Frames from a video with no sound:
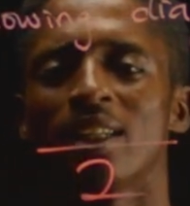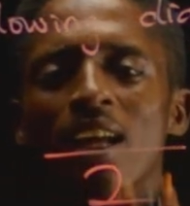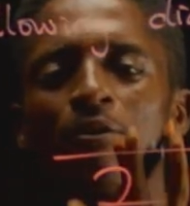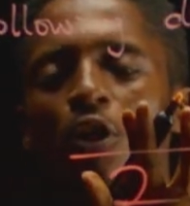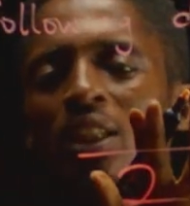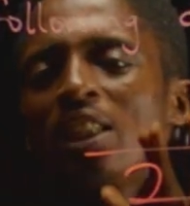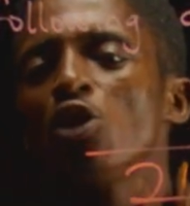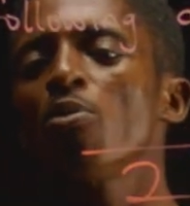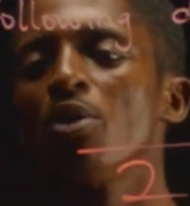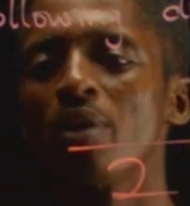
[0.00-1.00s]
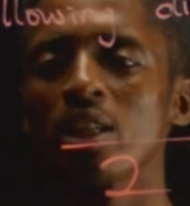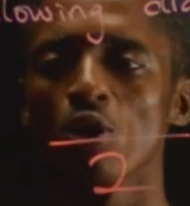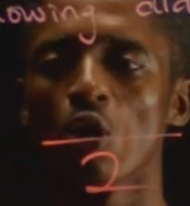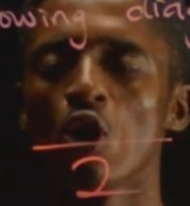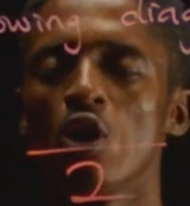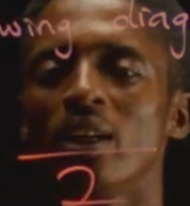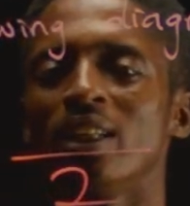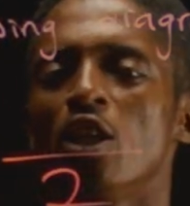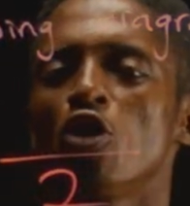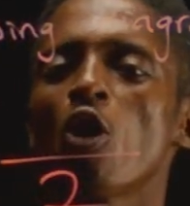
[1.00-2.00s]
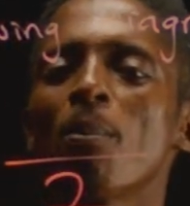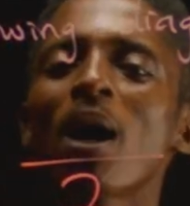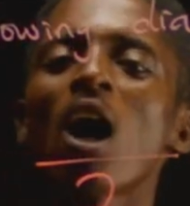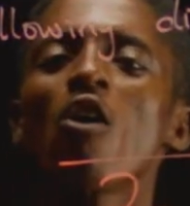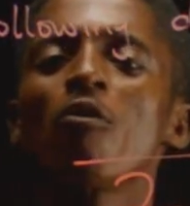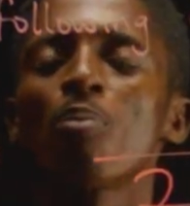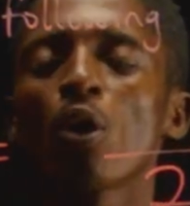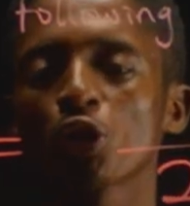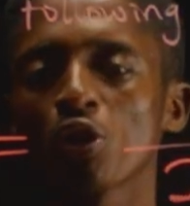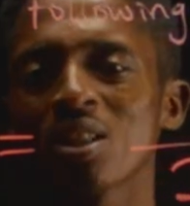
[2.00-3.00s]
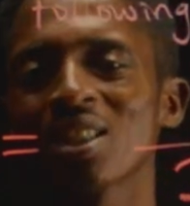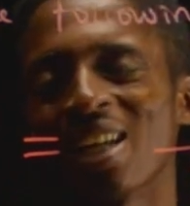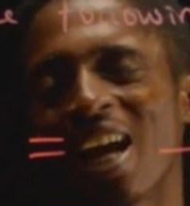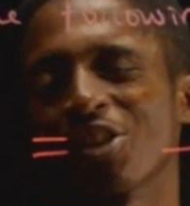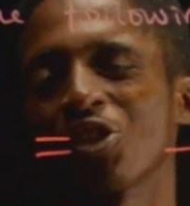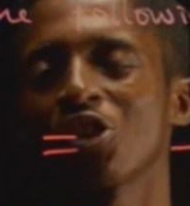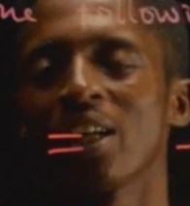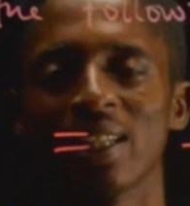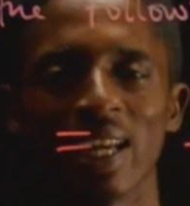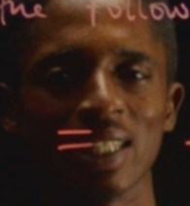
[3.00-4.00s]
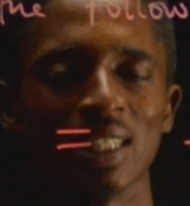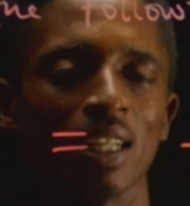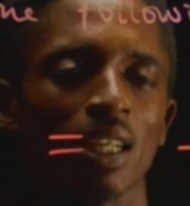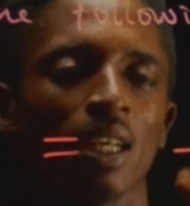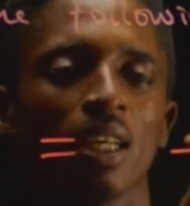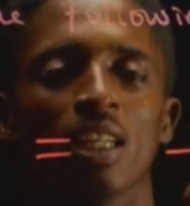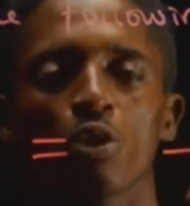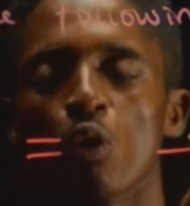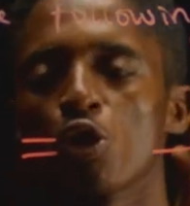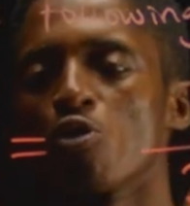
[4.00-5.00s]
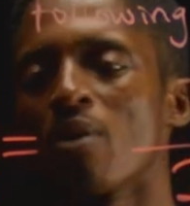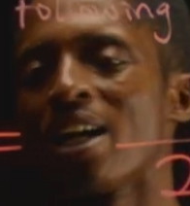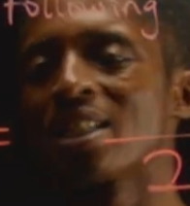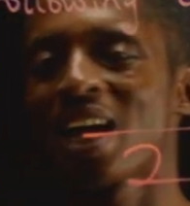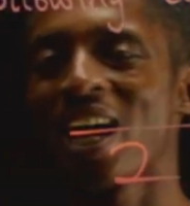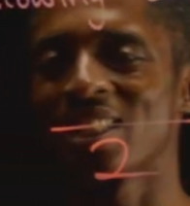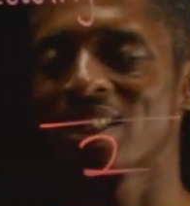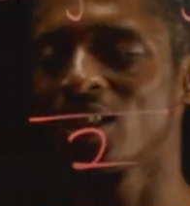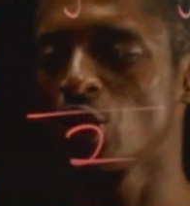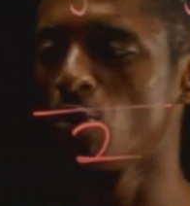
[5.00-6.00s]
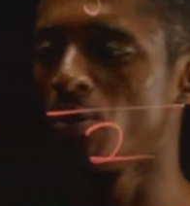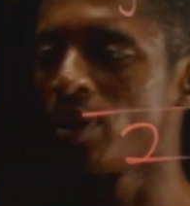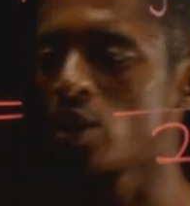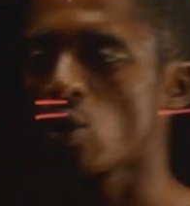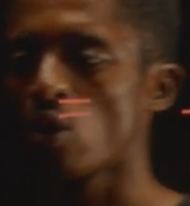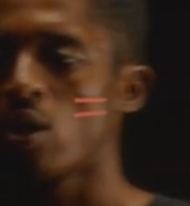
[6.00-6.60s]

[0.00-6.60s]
Then for the numerator, the number of portions that are shaded is what you write as the numerator.